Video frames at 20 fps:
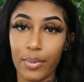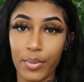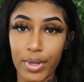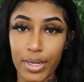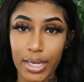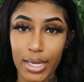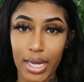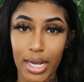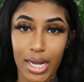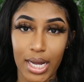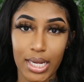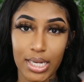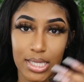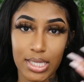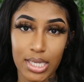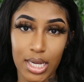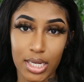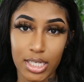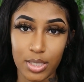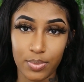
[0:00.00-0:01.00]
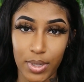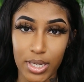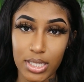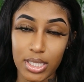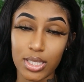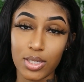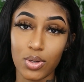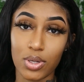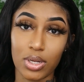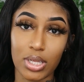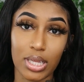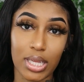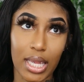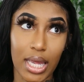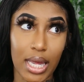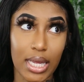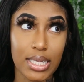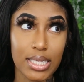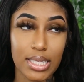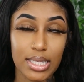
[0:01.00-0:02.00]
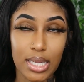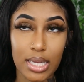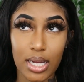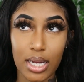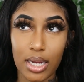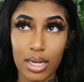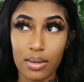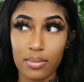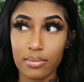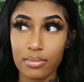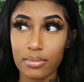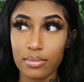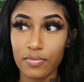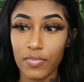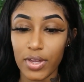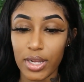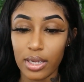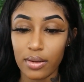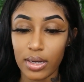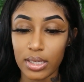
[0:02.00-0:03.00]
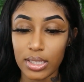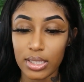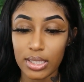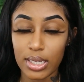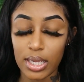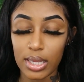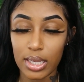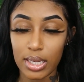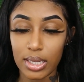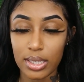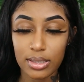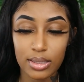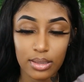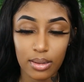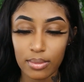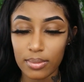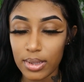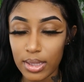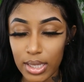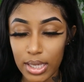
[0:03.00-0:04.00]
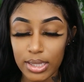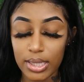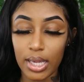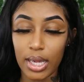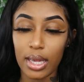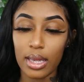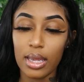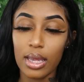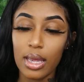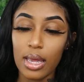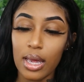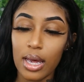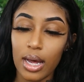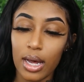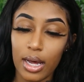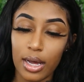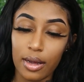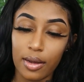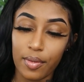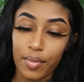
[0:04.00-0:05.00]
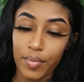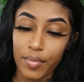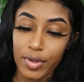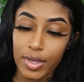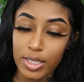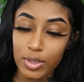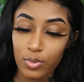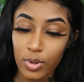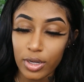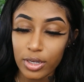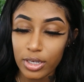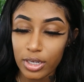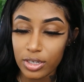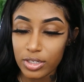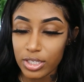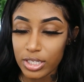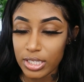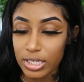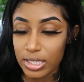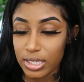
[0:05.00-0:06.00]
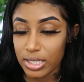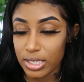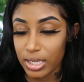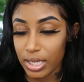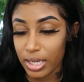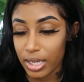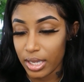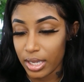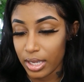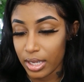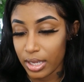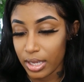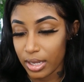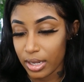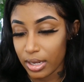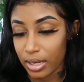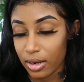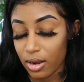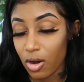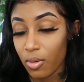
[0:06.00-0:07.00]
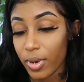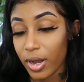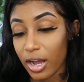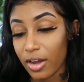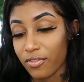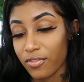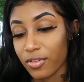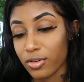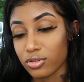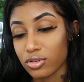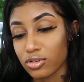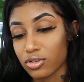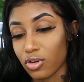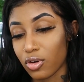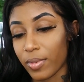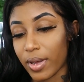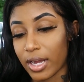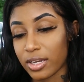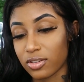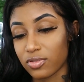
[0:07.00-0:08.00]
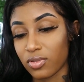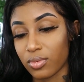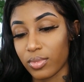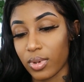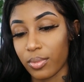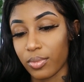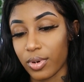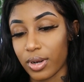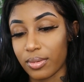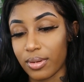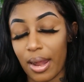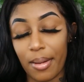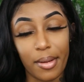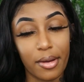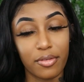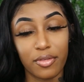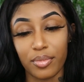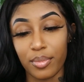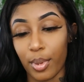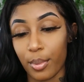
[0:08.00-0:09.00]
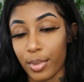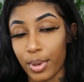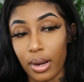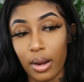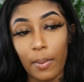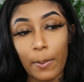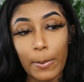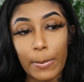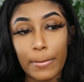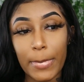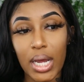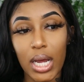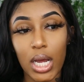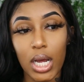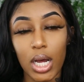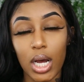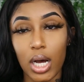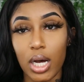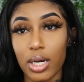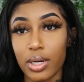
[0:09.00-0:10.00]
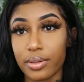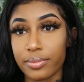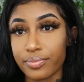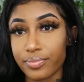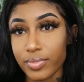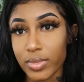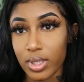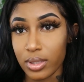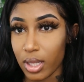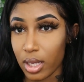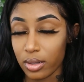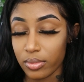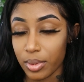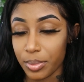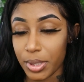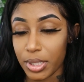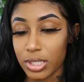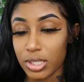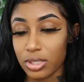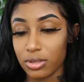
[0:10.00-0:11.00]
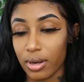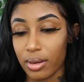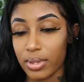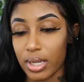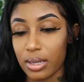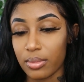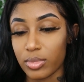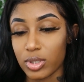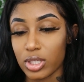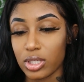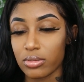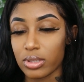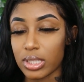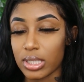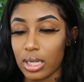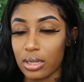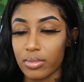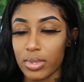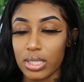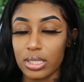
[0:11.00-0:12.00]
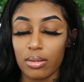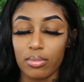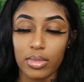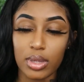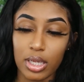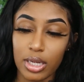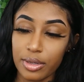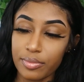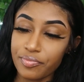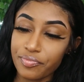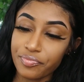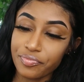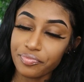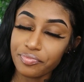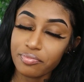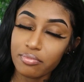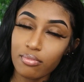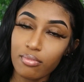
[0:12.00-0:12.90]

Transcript: networking, I kind of touched bases on it last video I did, I think, something like that. Because one girl, she did. Oh my god, I feel so bad. I just remember it now. I can't remember. I'm not gonna remember her Instagram name, but she was telling me something.